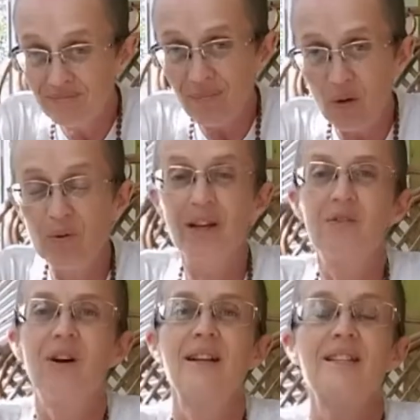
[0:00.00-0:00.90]
Really
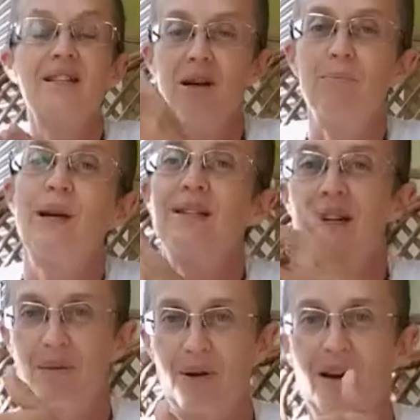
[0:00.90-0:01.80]
fun, step by
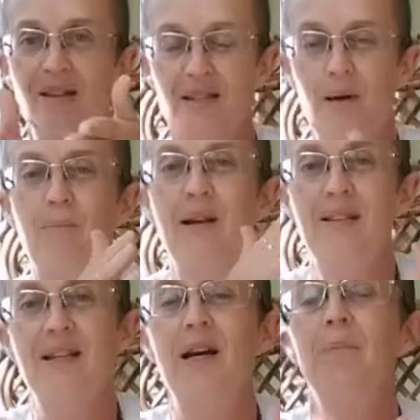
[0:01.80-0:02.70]
step, guys, step by
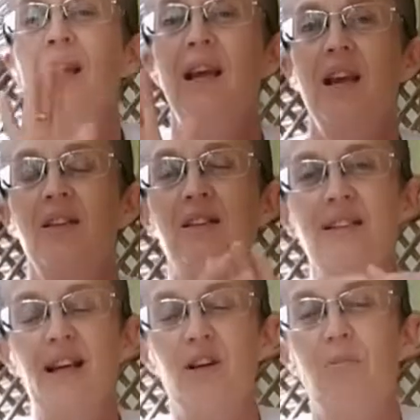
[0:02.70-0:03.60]
step. This
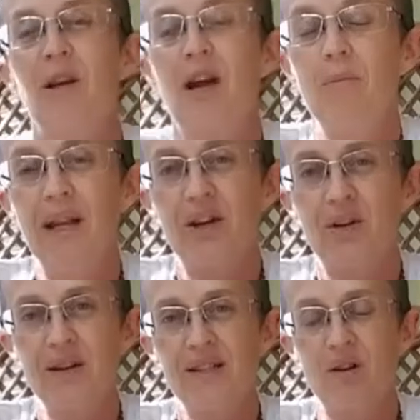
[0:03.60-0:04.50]
is how you become
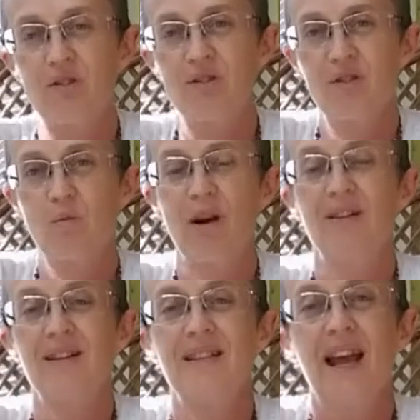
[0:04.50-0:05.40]
increased conscious
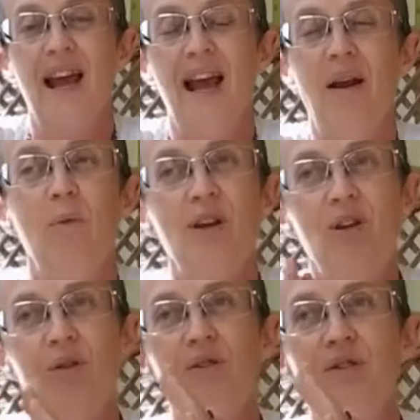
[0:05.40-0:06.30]
awareness. And when
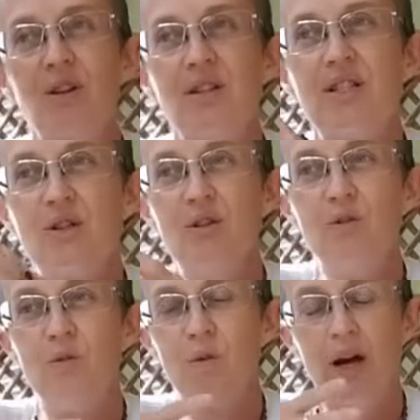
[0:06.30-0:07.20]
you start
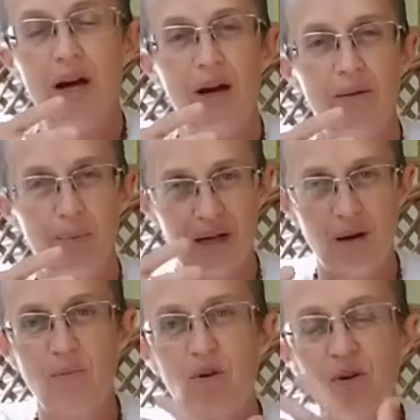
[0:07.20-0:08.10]
to
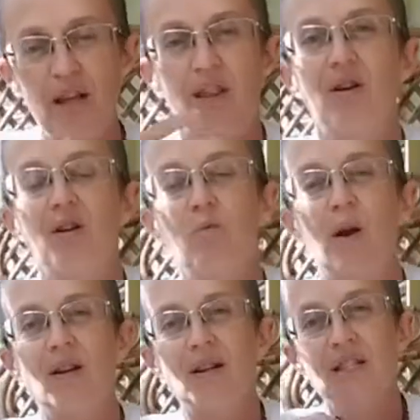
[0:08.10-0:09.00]
become good at thought
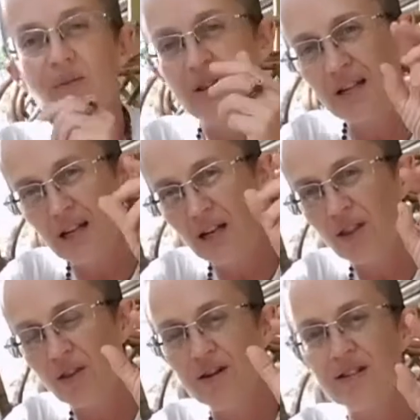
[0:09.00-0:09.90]
awareness, even the little
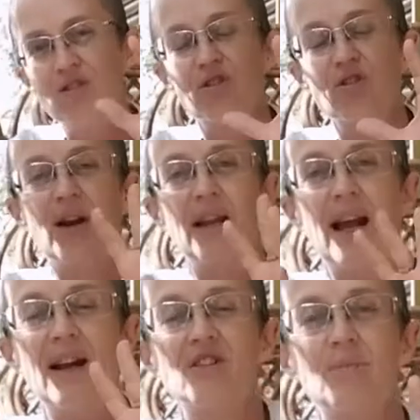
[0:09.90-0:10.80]
thoughts, just try and
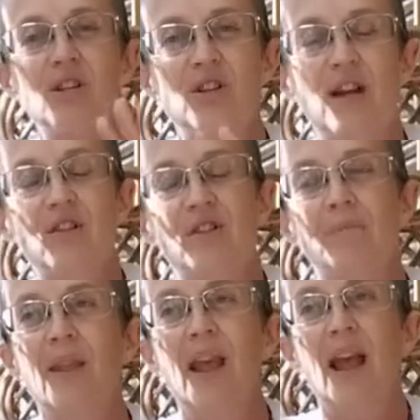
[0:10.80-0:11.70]
catch them and change
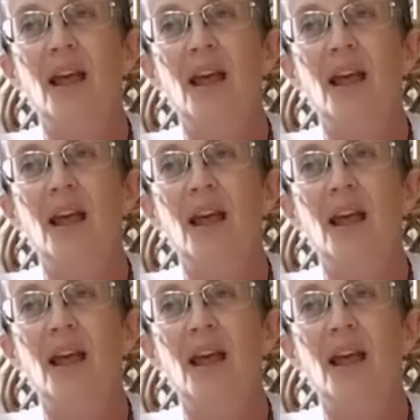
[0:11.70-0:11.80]
them.